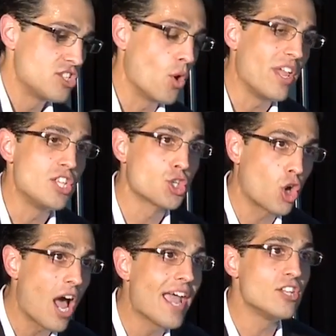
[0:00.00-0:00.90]
so he
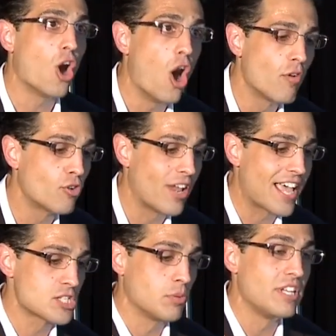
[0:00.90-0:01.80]
tried to offer an
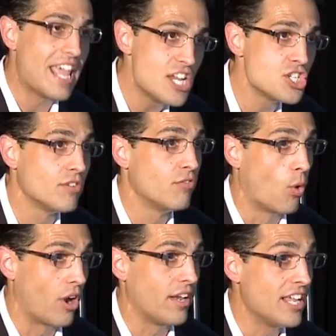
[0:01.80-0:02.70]
explanation for it.